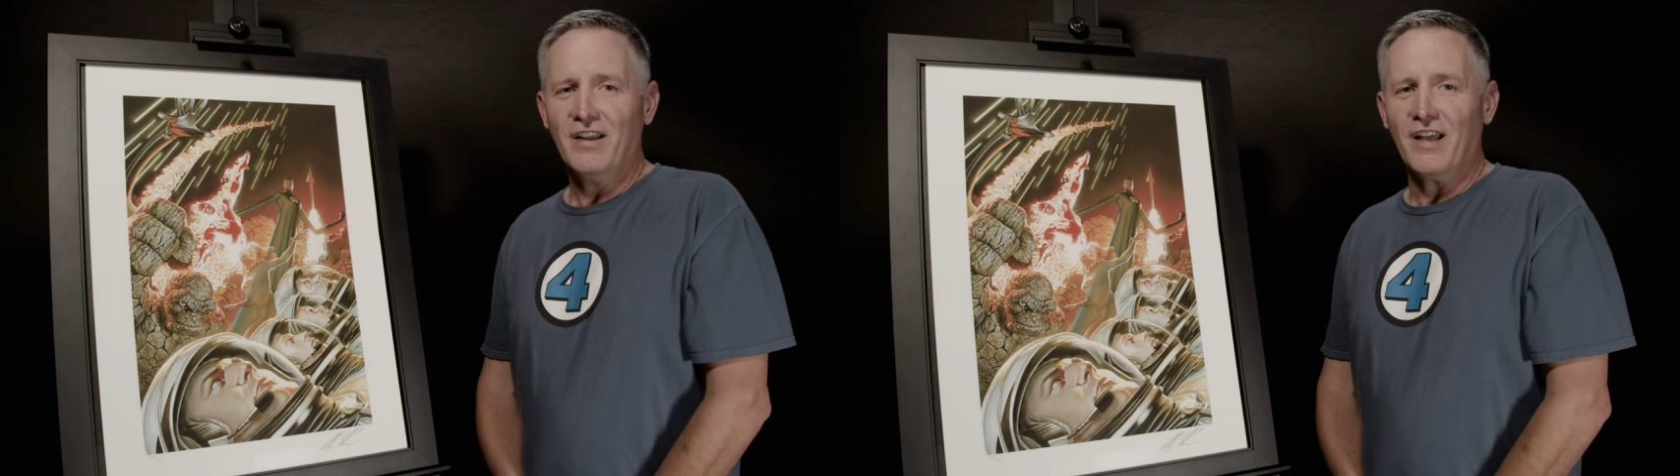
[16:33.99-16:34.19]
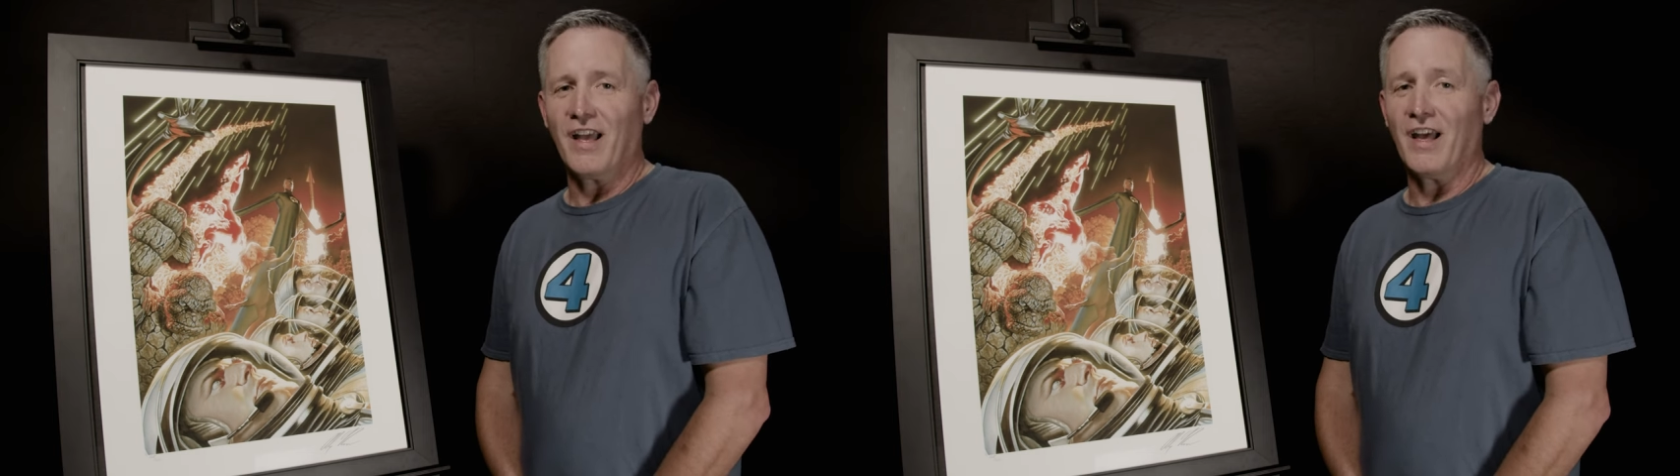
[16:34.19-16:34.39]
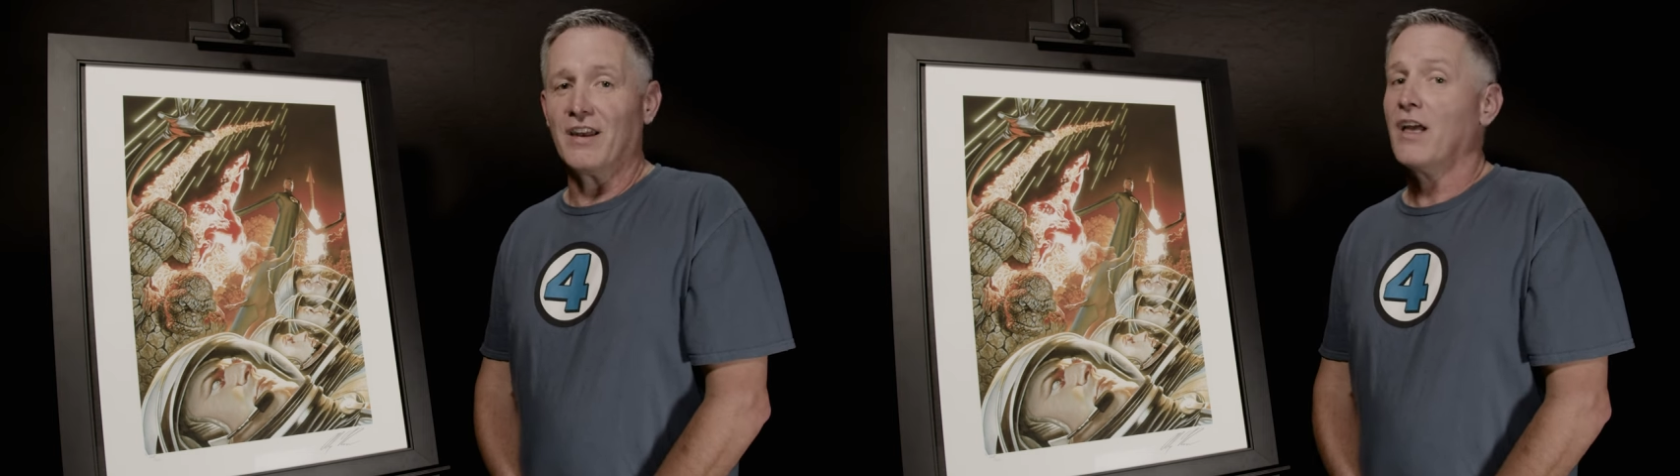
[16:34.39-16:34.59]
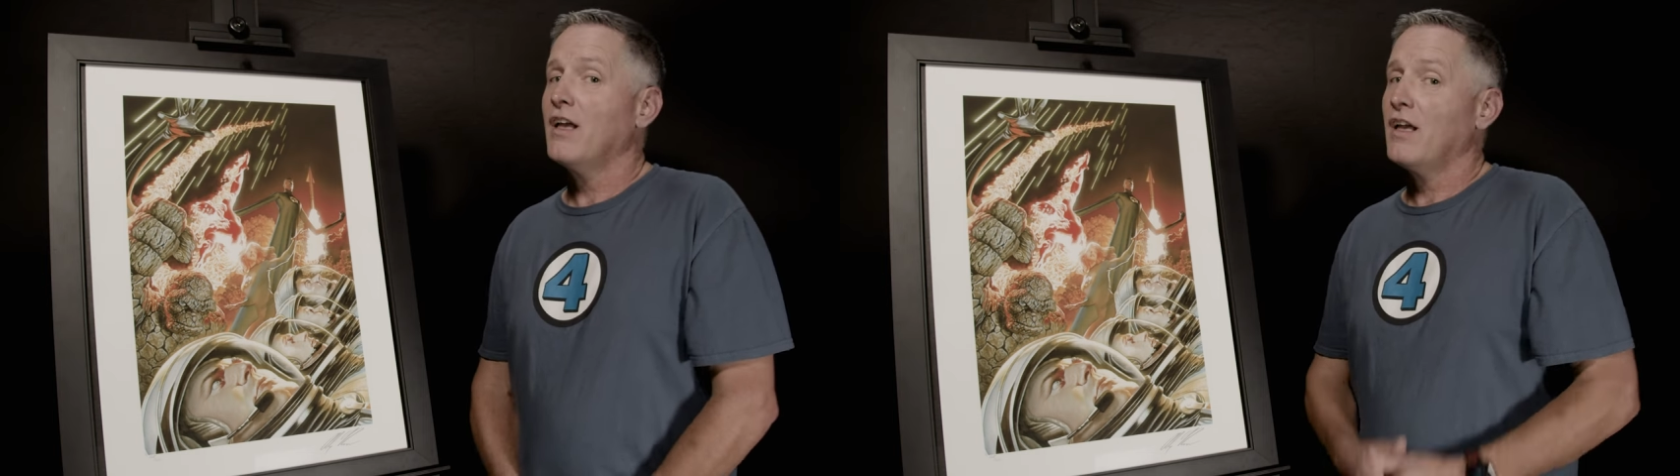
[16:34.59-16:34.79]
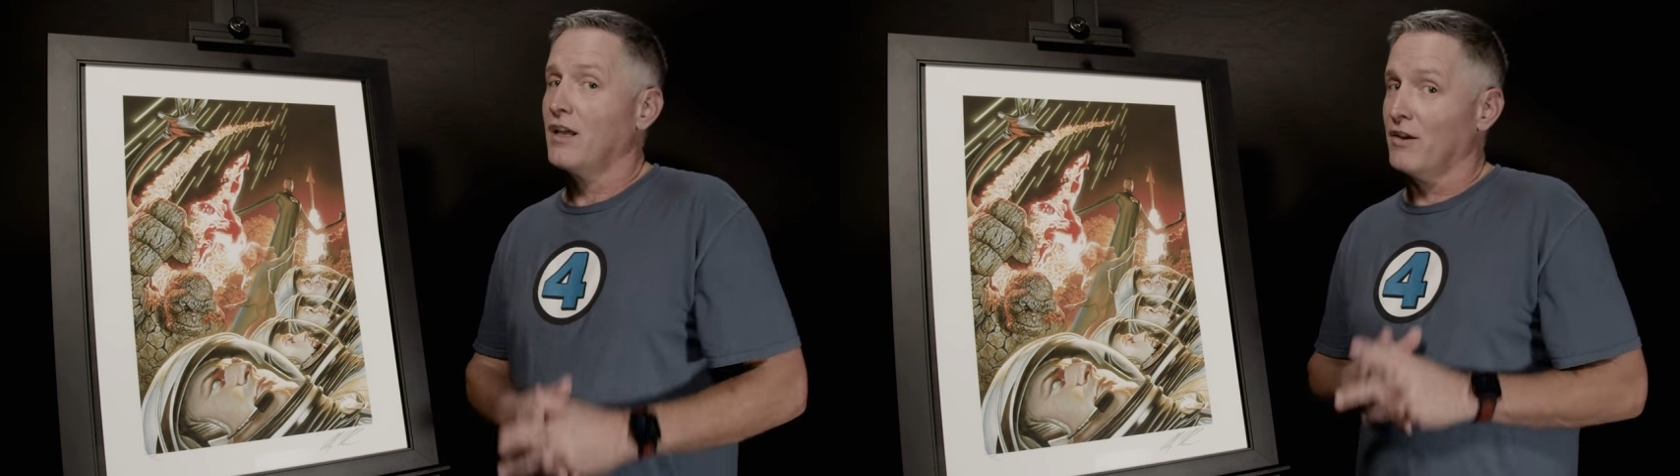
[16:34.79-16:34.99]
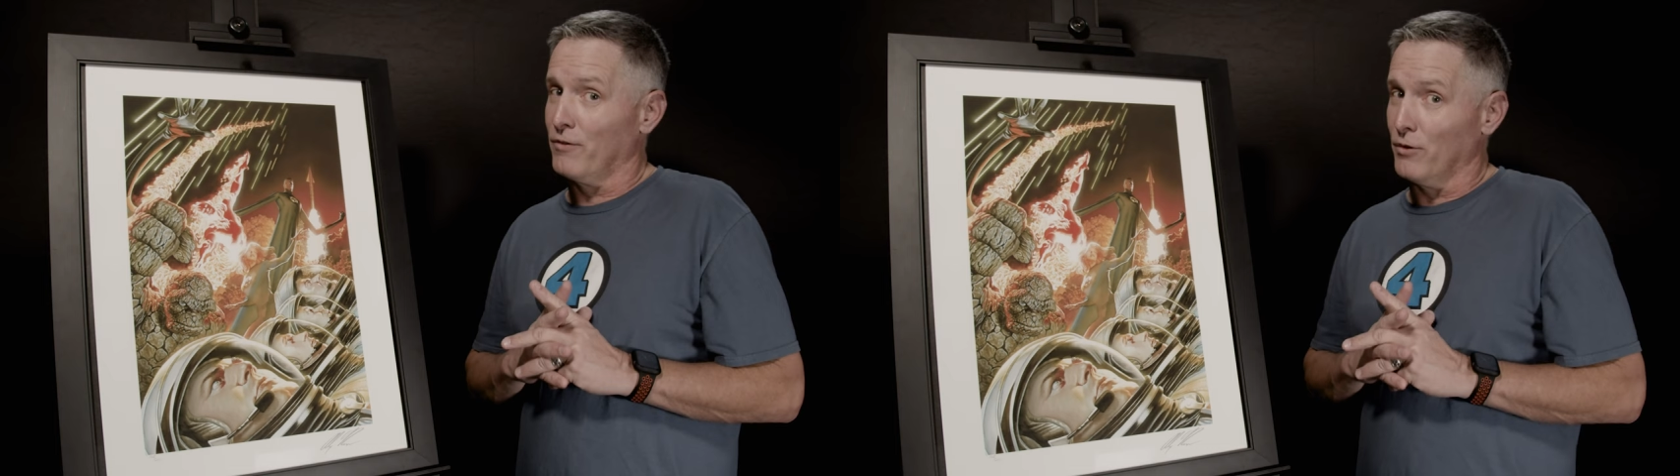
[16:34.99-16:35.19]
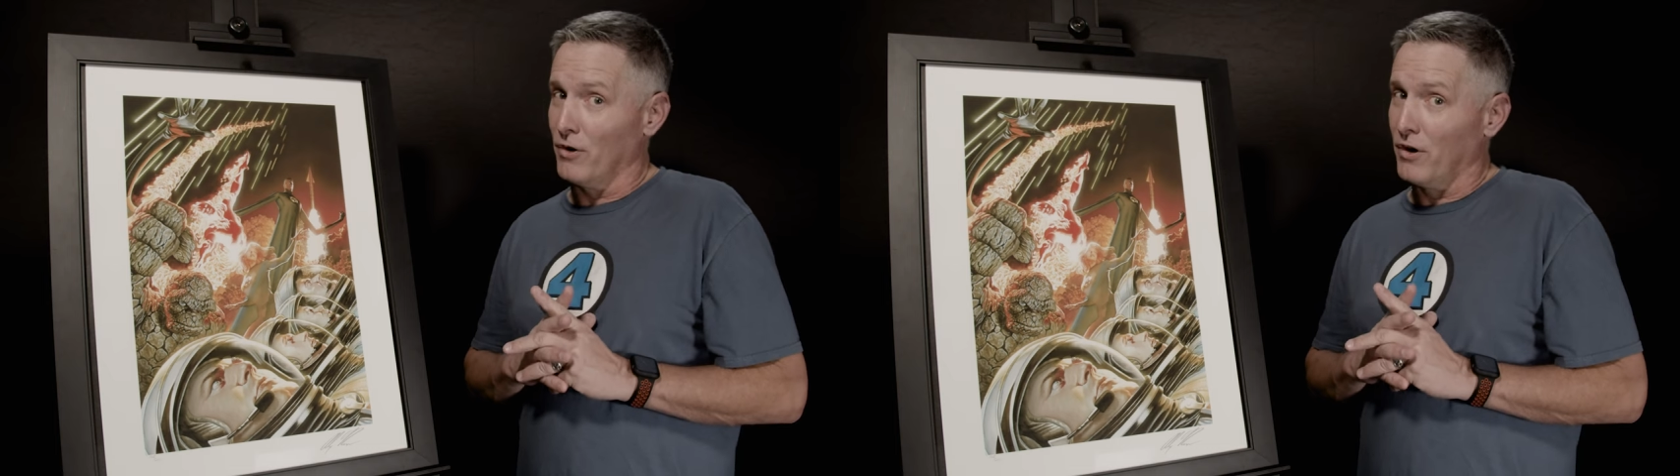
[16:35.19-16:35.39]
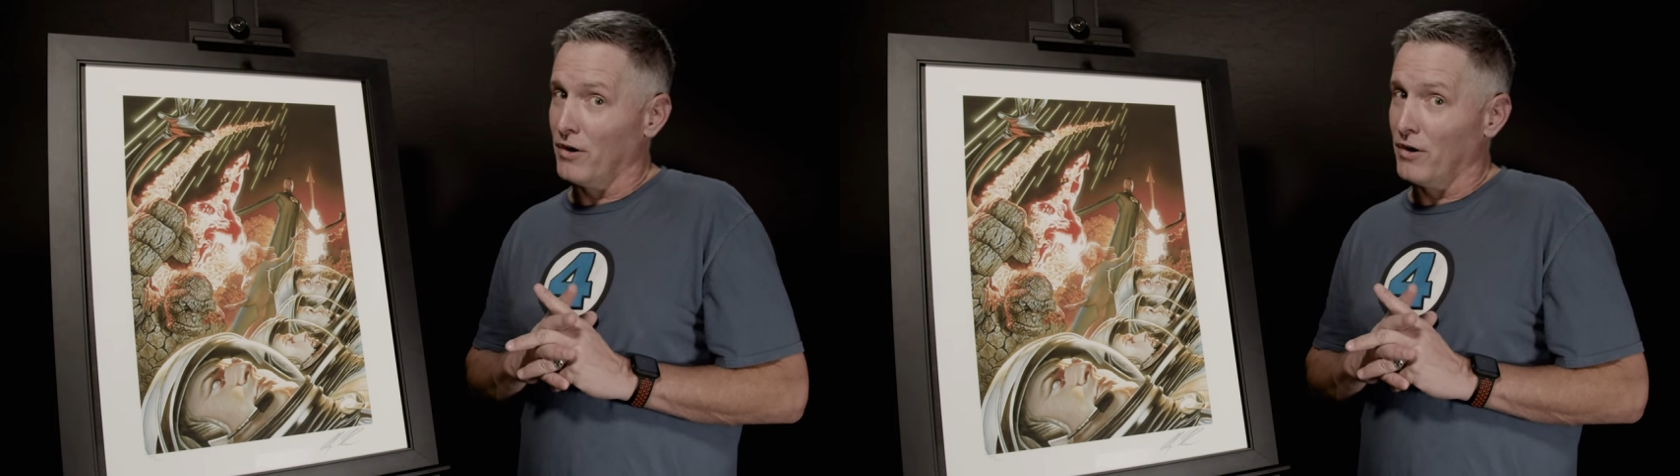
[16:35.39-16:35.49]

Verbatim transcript: and if you're